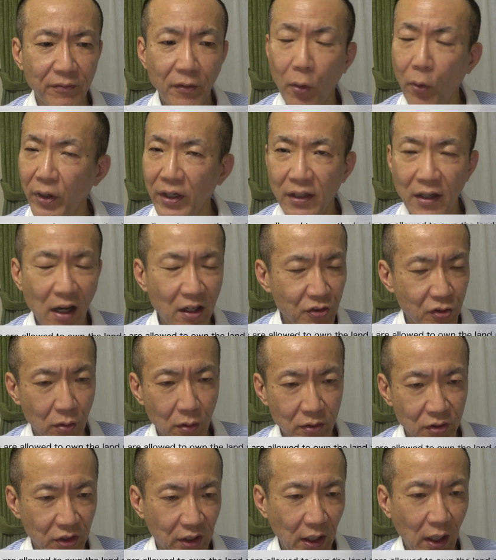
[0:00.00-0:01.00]
Foreign
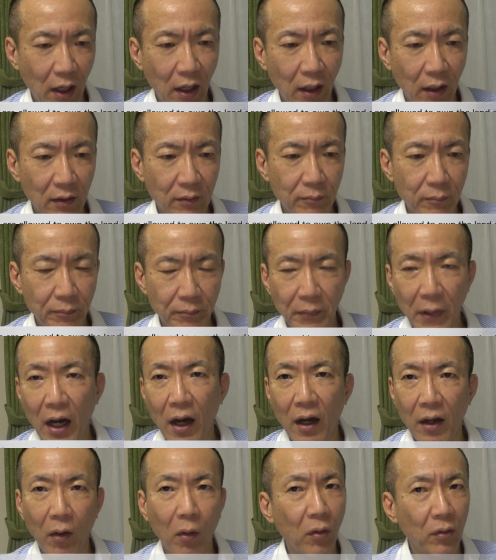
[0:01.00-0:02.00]
nationals can
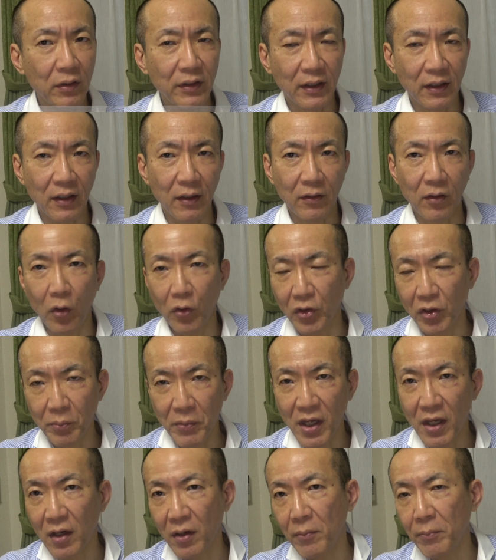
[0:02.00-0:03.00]
buy only a
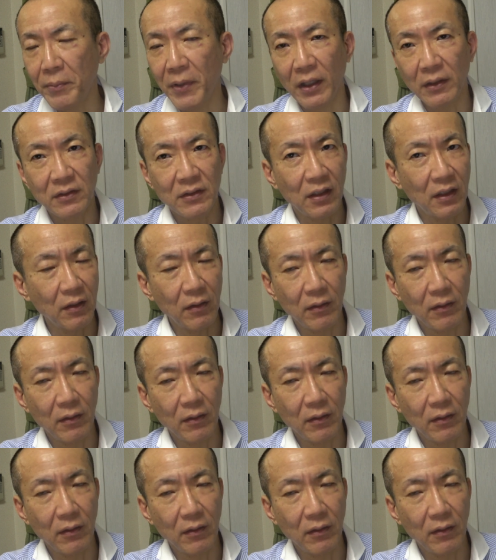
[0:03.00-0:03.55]
condominium, but